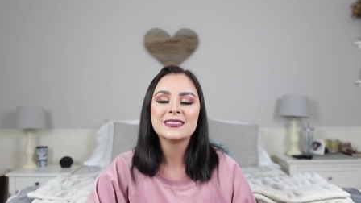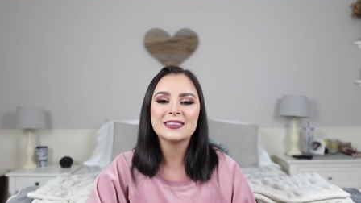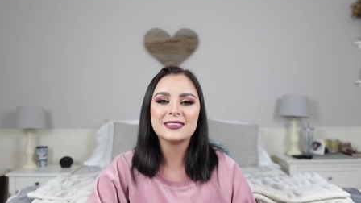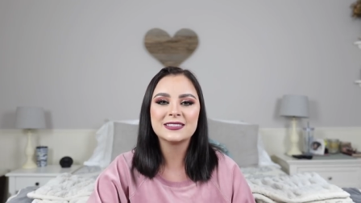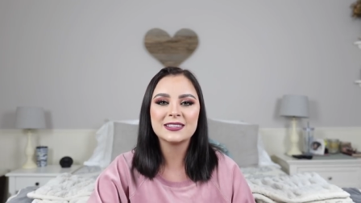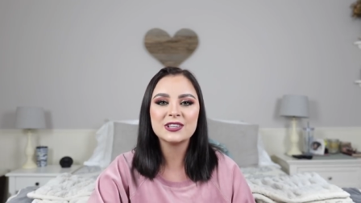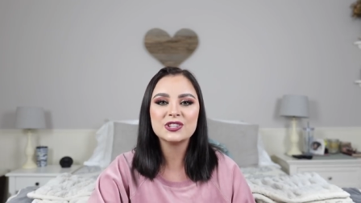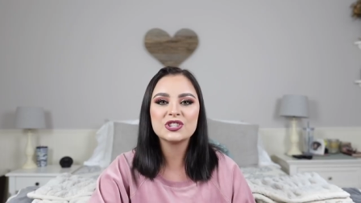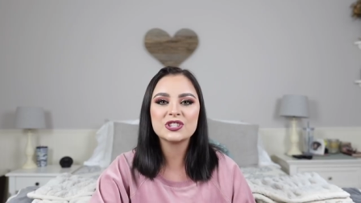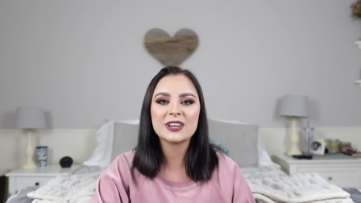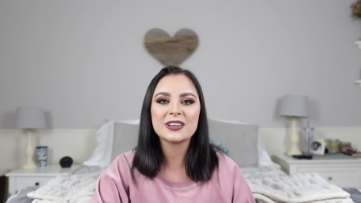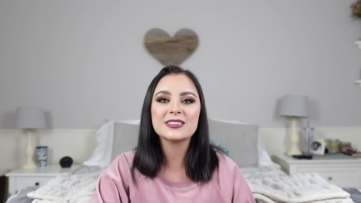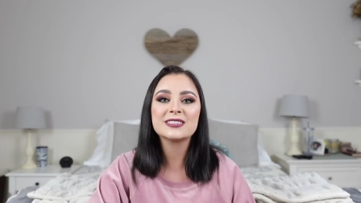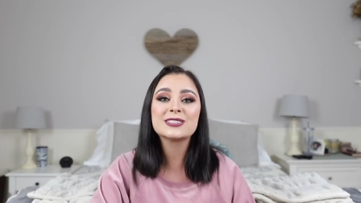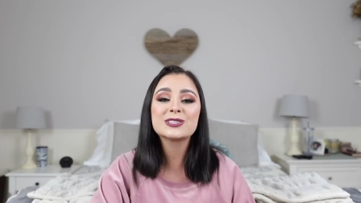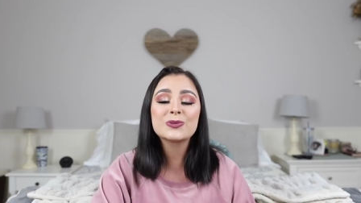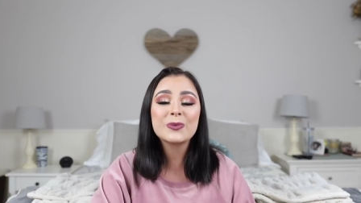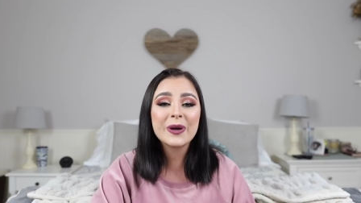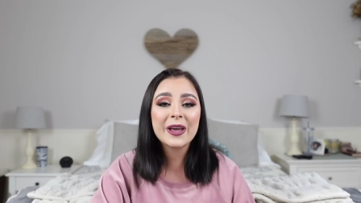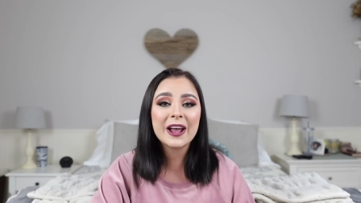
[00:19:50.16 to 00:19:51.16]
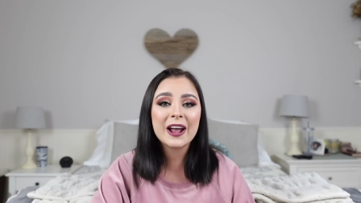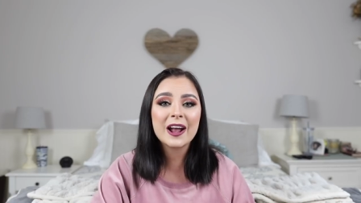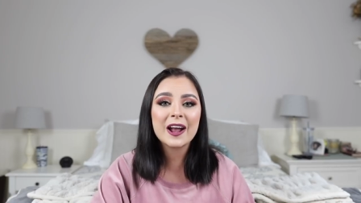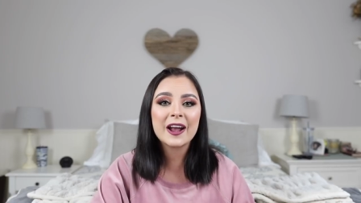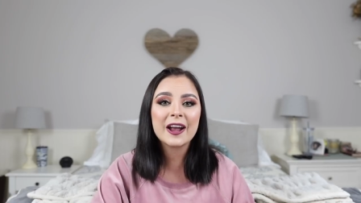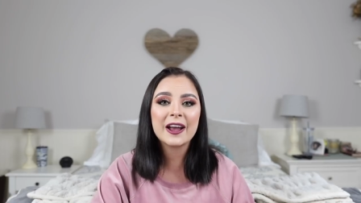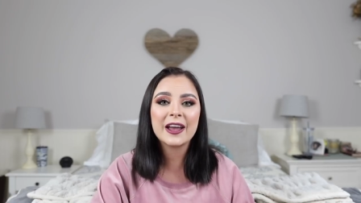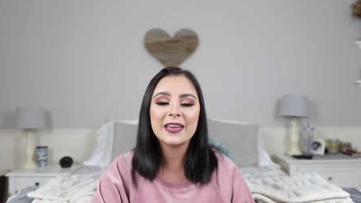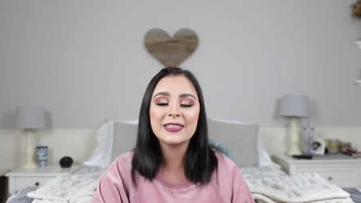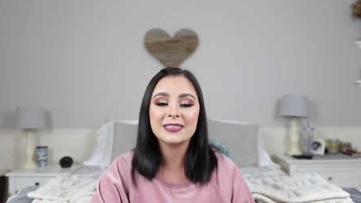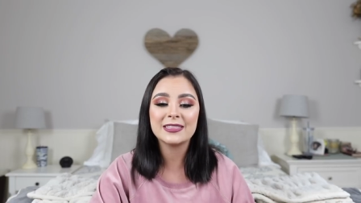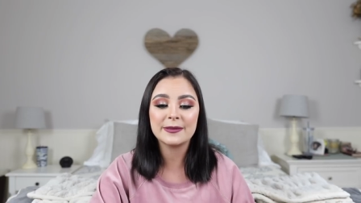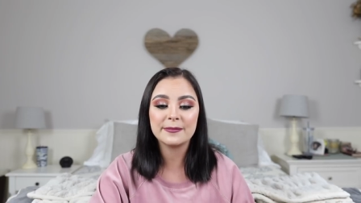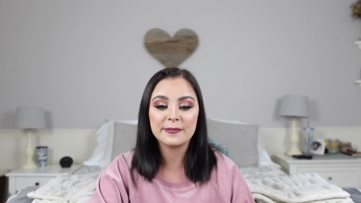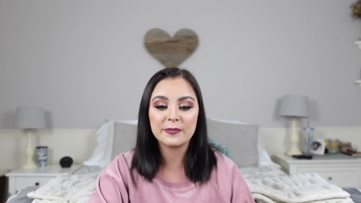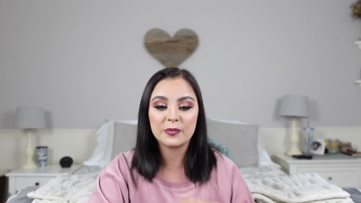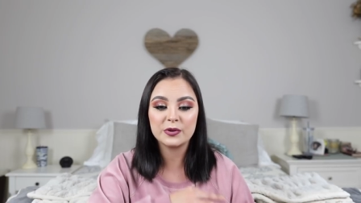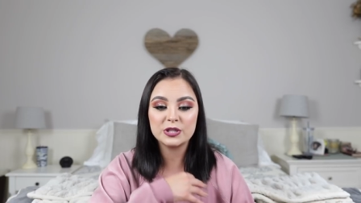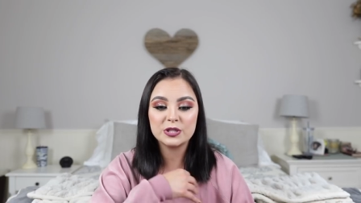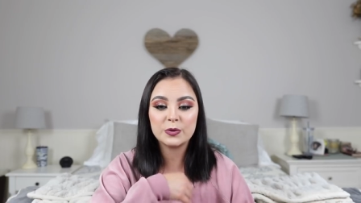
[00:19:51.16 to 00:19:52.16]
the Sunshine Square, and
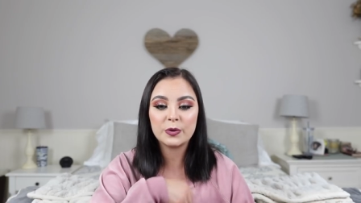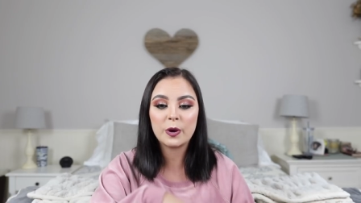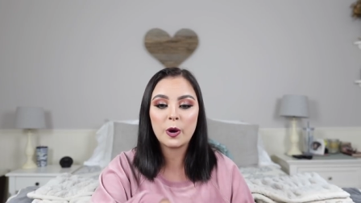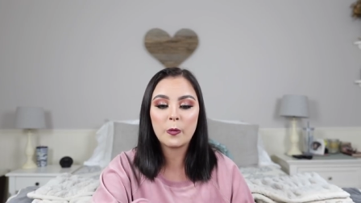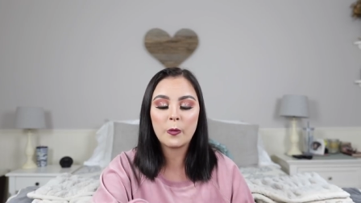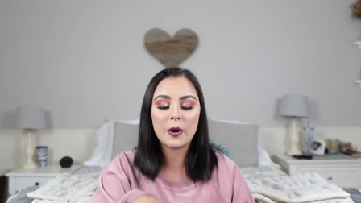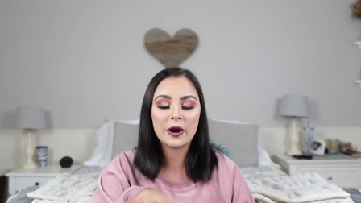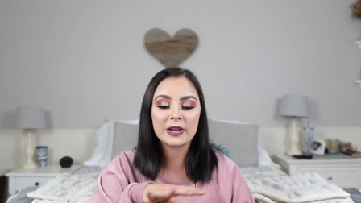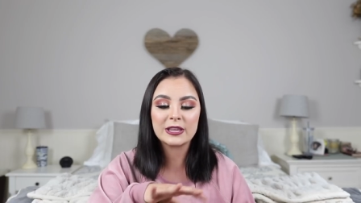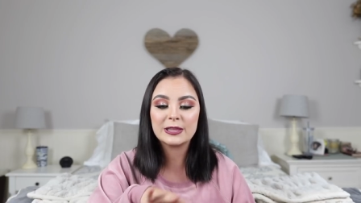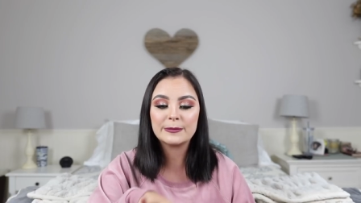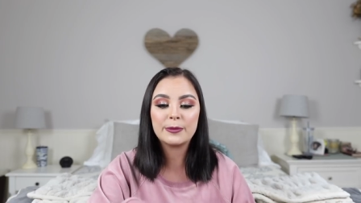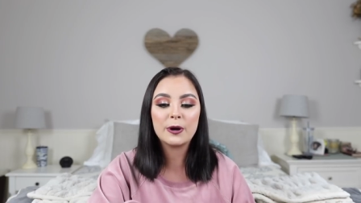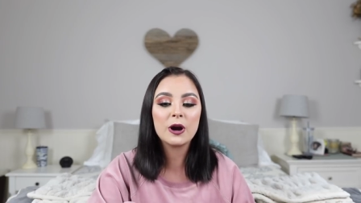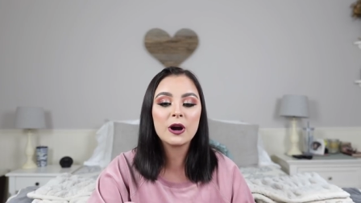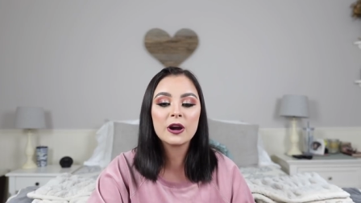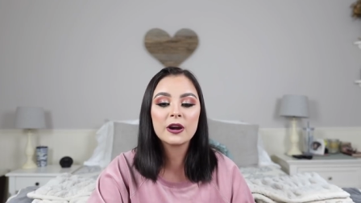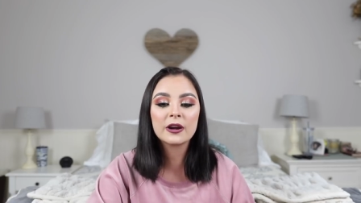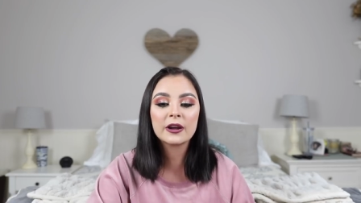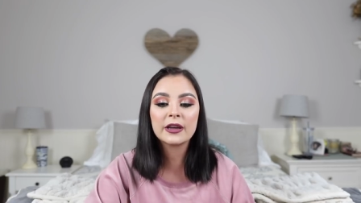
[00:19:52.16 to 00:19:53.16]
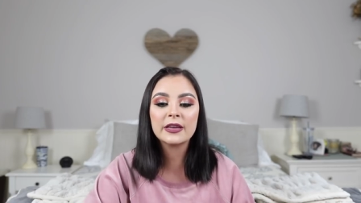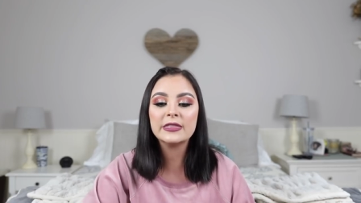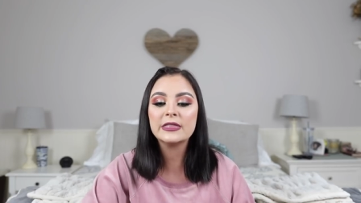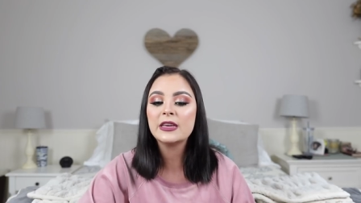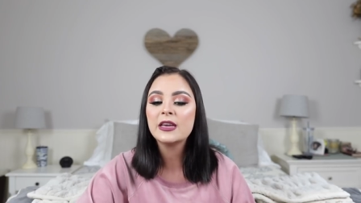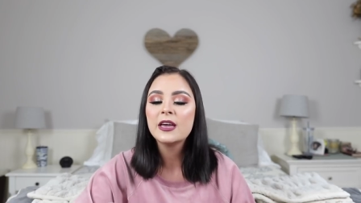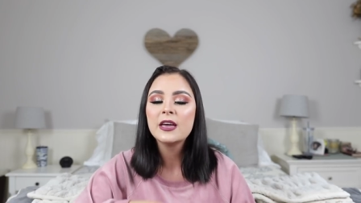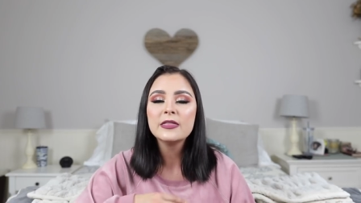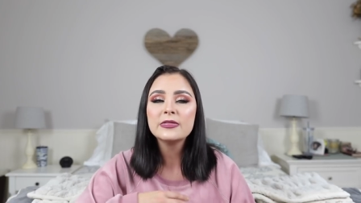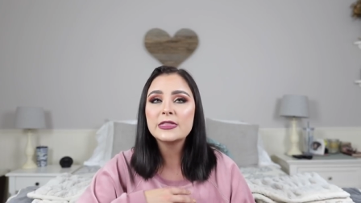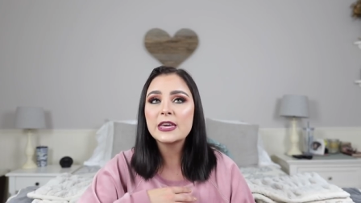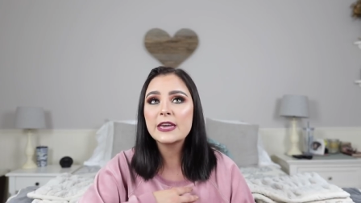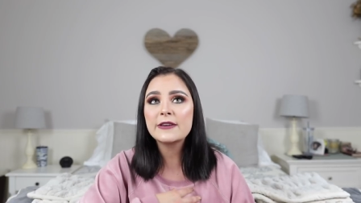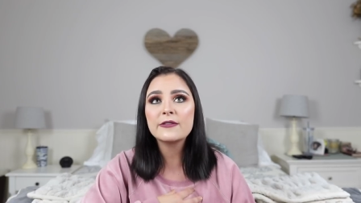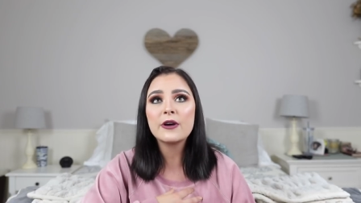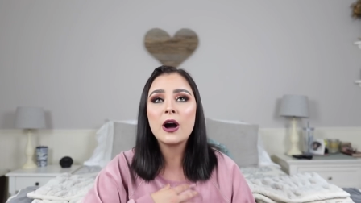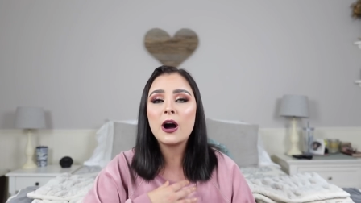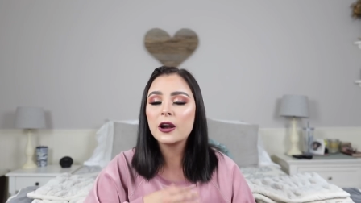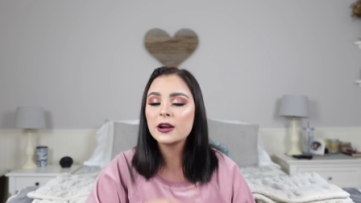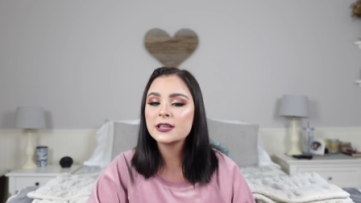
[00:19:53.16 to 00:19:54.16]
then once you walk in the park, and
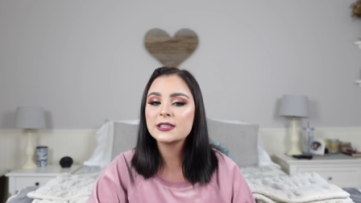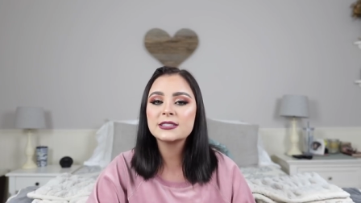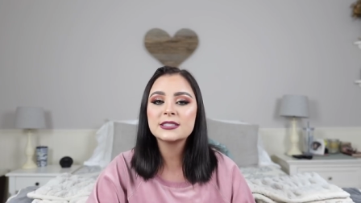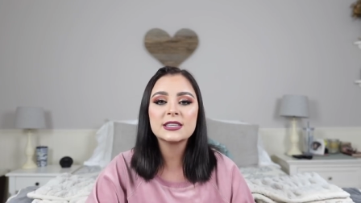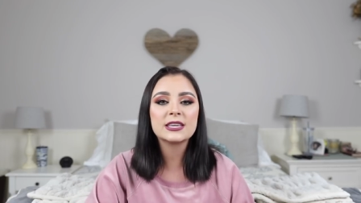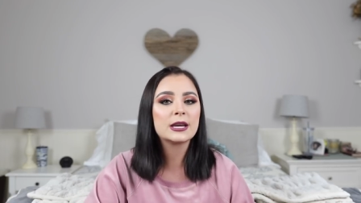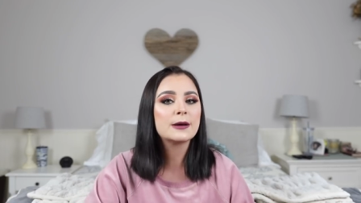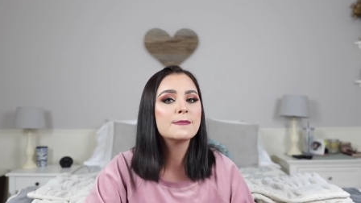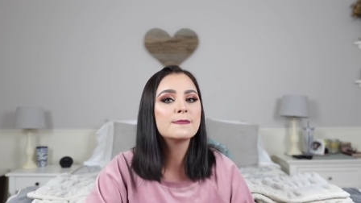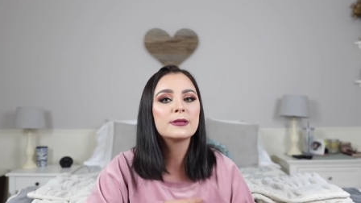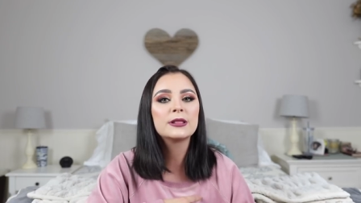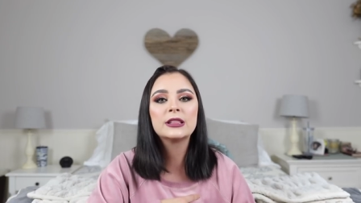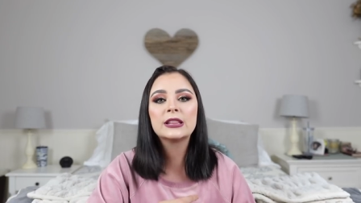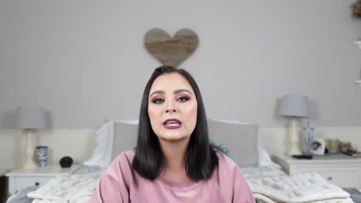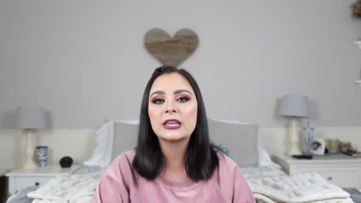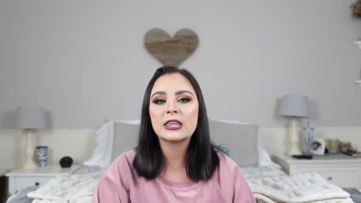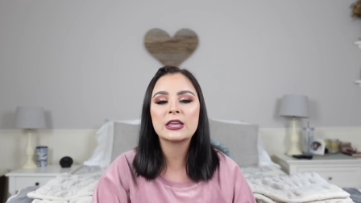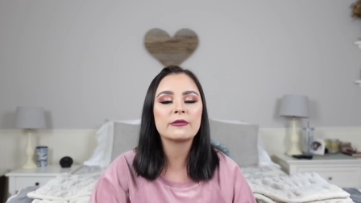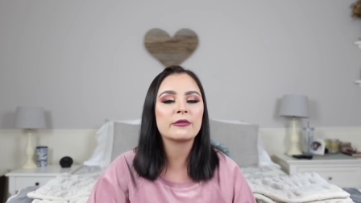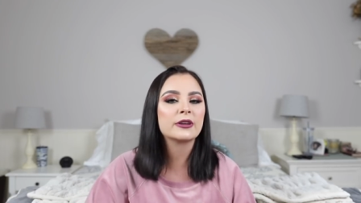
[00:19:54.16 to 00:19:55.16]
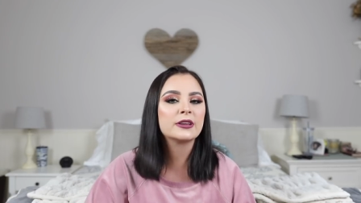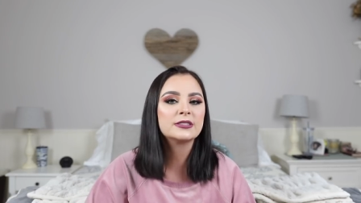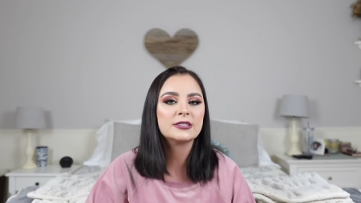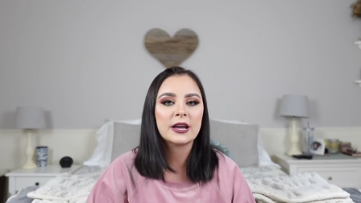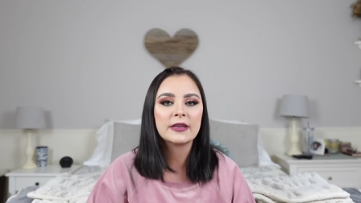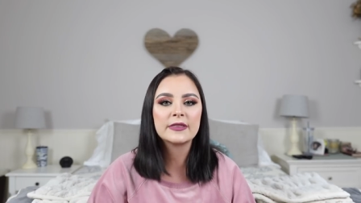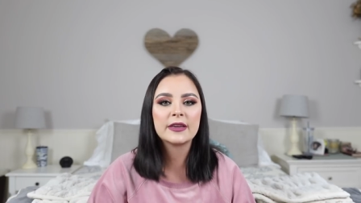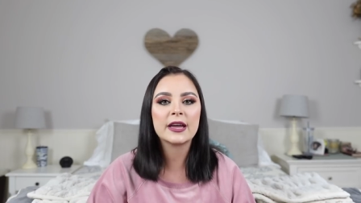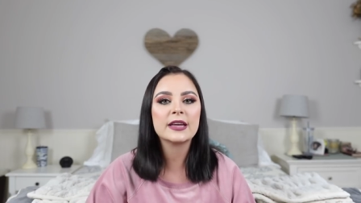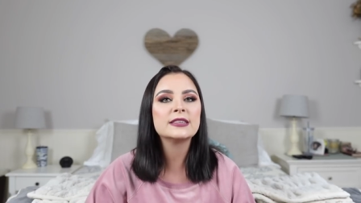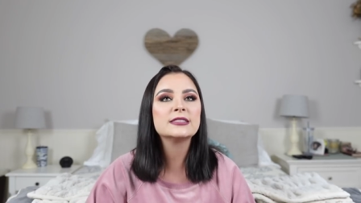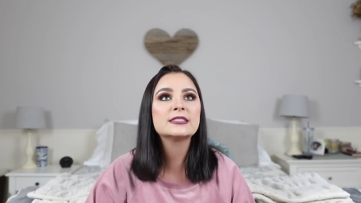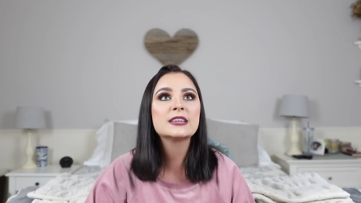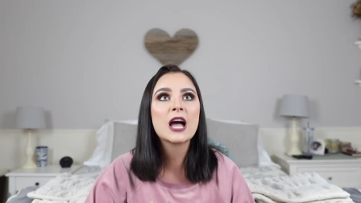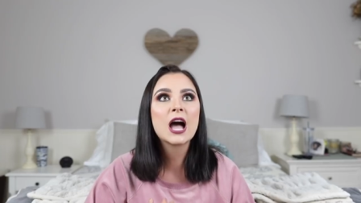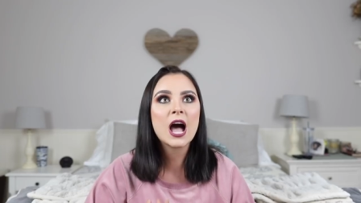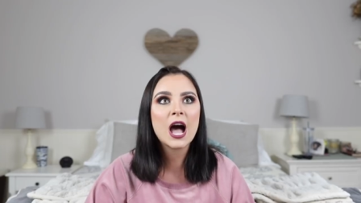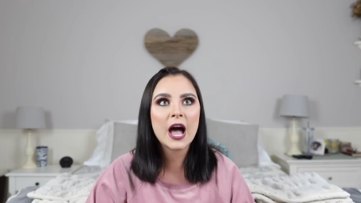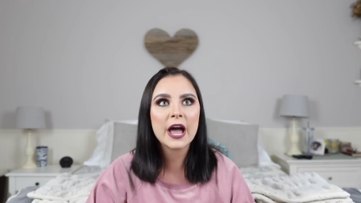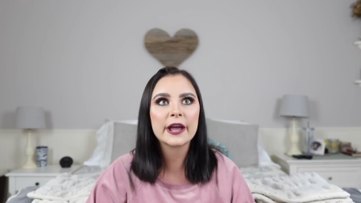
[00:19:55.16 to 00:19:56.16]
they've honestly completely redone that
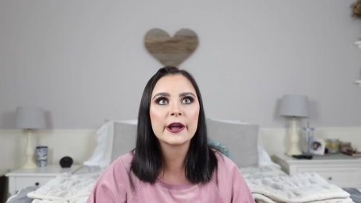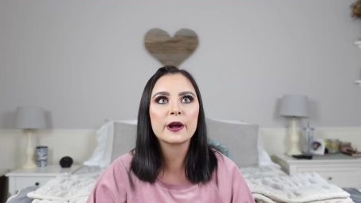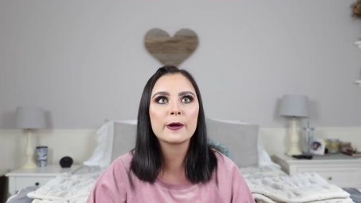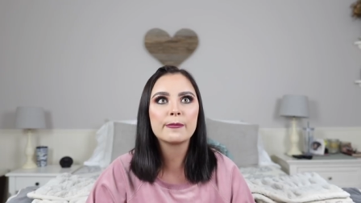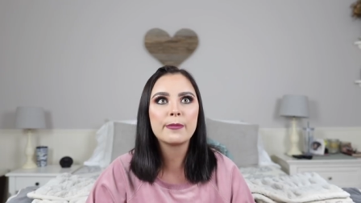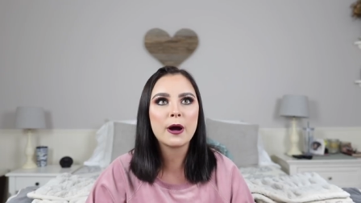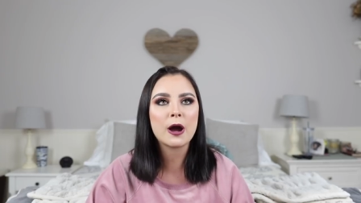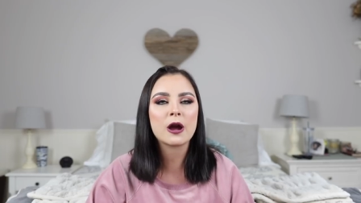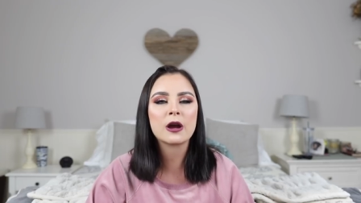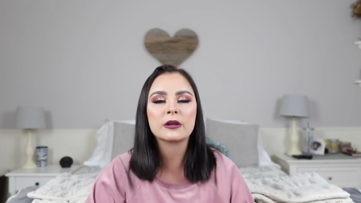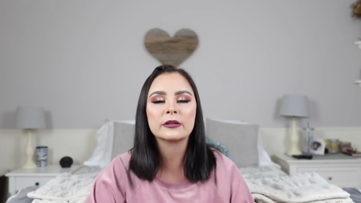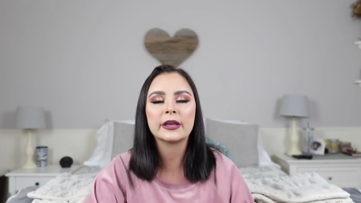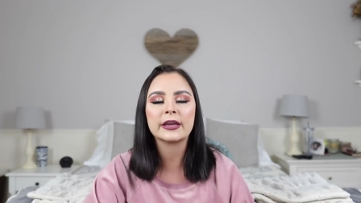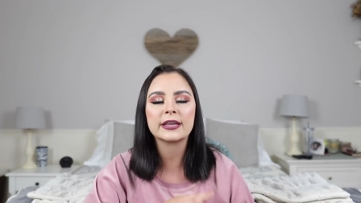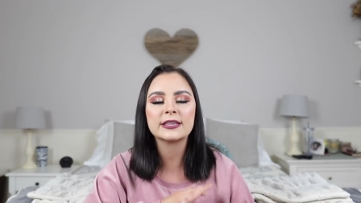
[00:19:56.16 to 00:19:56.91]
entire park.